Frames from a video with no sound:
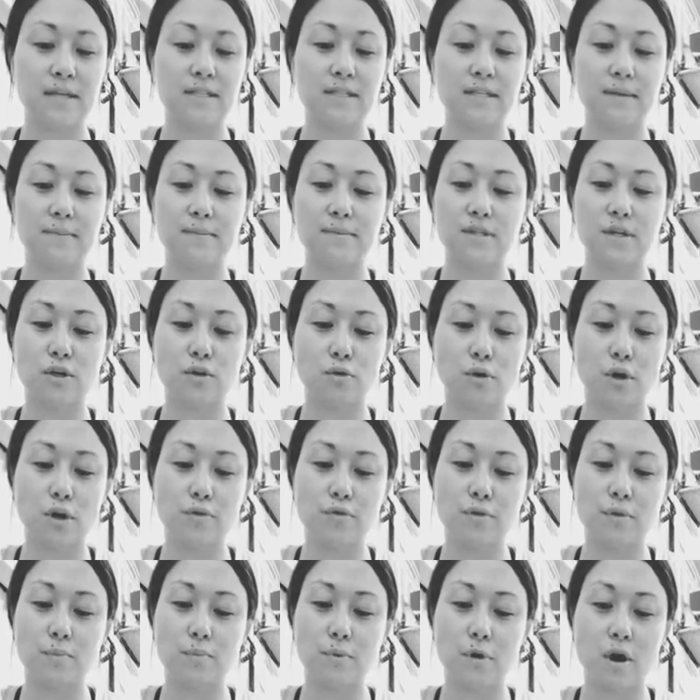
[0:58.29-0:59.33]
attempts at
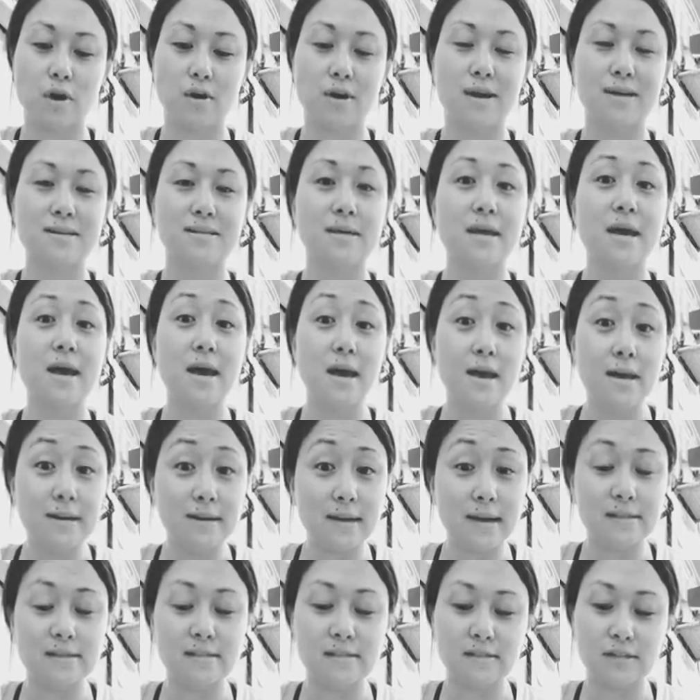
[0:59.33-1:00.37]
growth and progress,
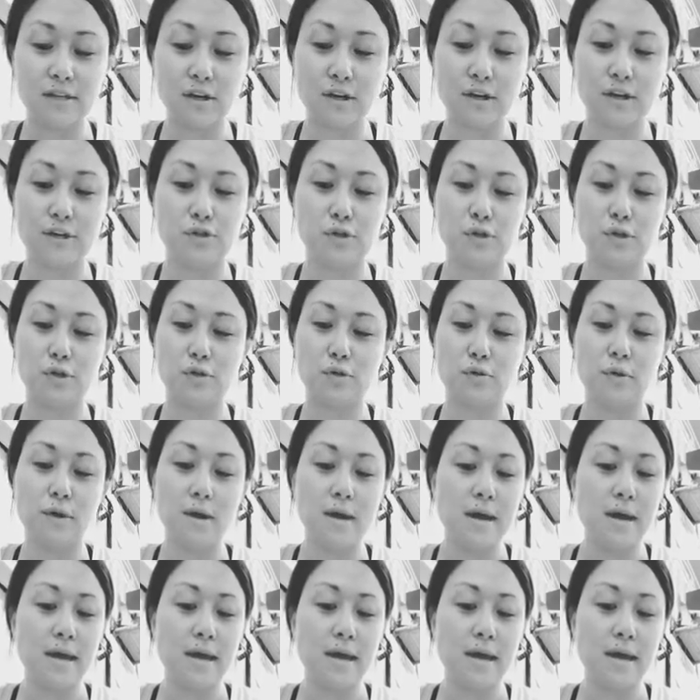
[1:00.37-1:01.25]
necessary too.